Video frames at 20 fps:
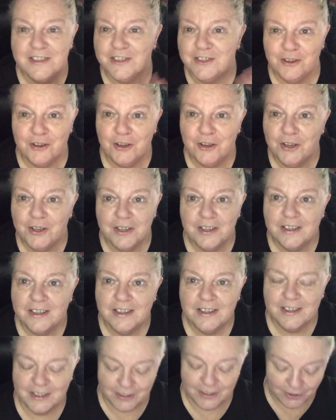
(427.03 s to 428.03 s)
not
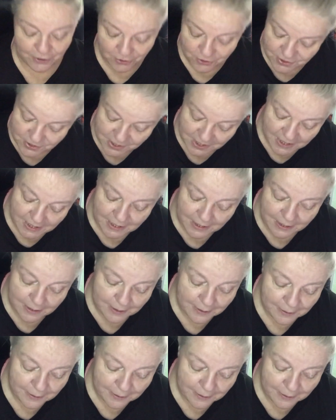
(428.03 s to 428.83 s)
the glossy